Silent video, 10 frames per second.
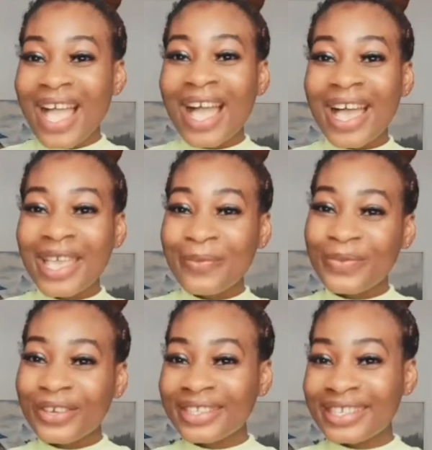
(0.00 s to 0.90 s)
hi
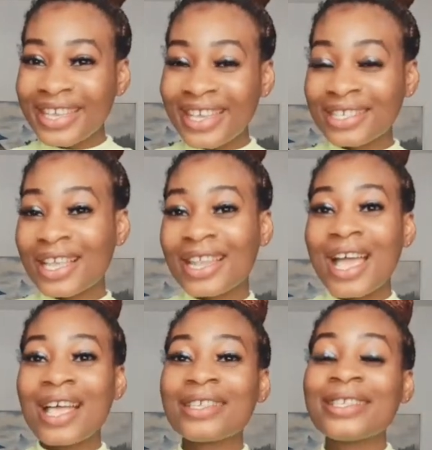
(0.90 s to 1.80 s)
beauties and
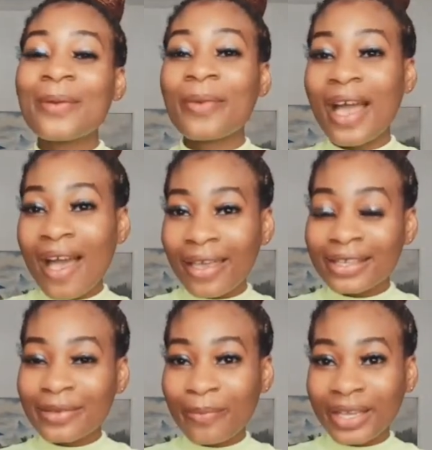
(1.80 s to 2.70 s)
handsome
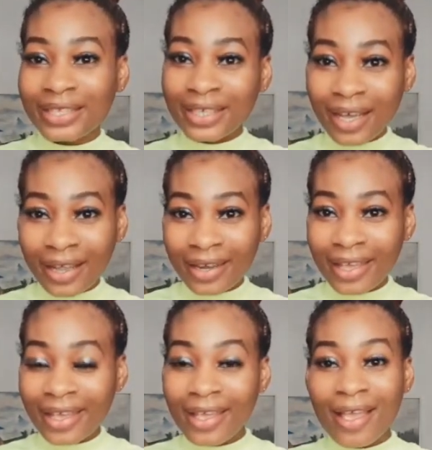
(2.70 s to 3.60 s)
guys in my
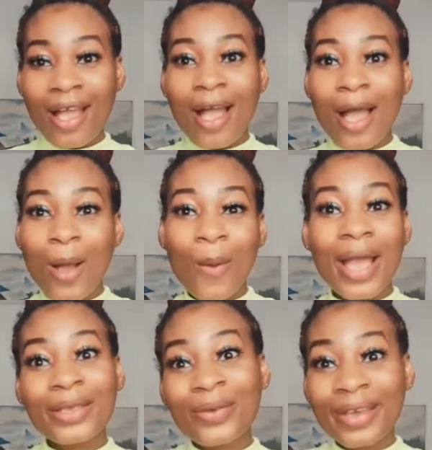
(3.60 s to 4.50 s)
channel how
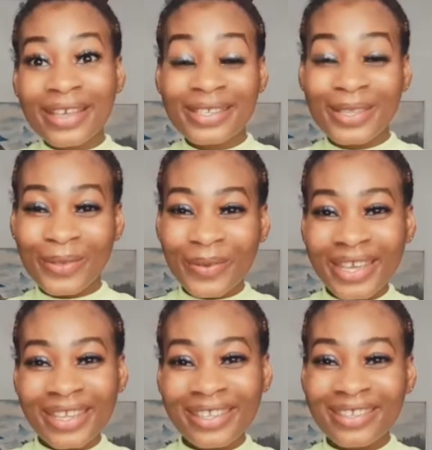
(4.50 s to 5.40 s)
are you guys
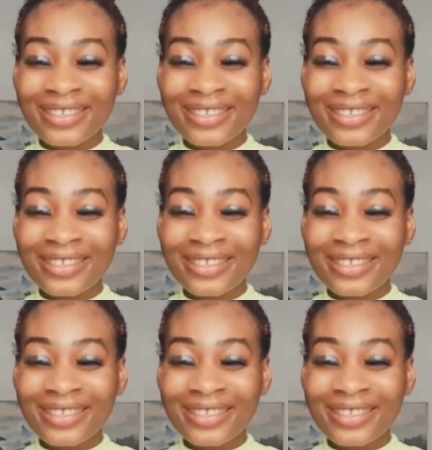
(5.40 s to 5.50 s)
doing